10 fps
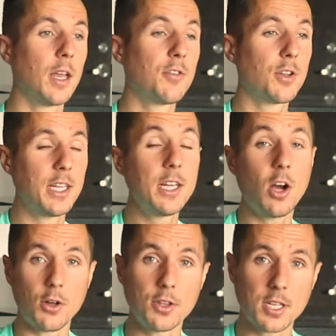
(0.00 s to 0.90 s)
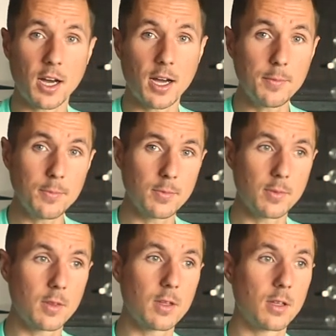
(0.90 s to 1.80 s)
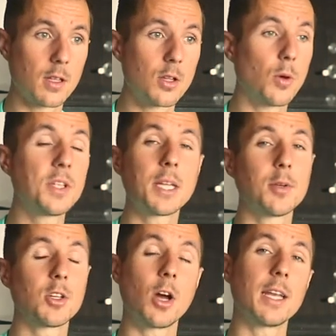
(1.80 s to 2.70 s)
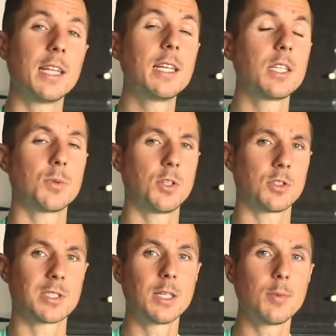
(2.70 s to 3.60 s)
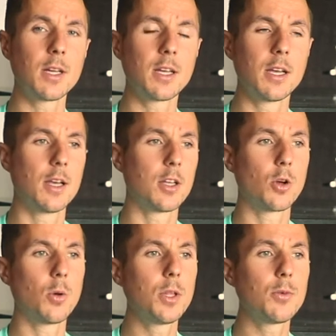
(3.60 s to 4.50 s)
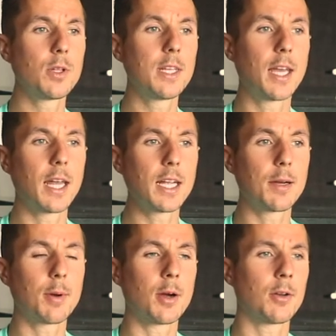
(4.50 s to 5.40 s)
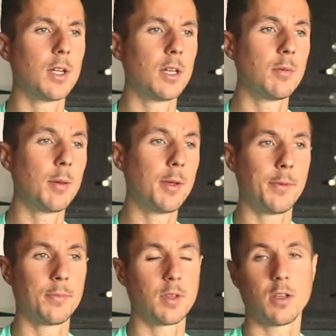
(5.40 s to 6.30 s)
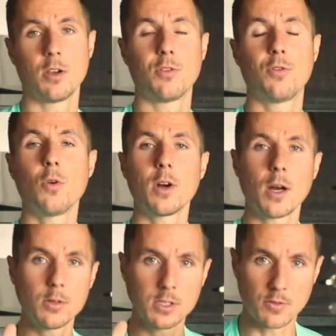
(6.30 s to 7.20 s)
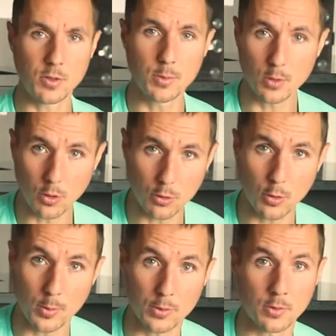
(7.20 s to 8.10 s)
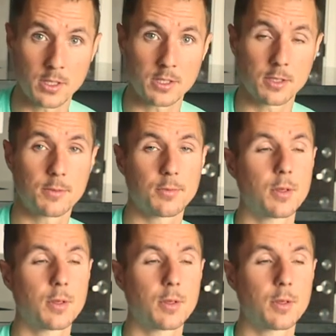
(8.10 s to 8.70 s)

And if you're eating all the time, and the only time you're not eating is when you're sleeping, you're only really getting about maybe 4 hours of human growth hormone release.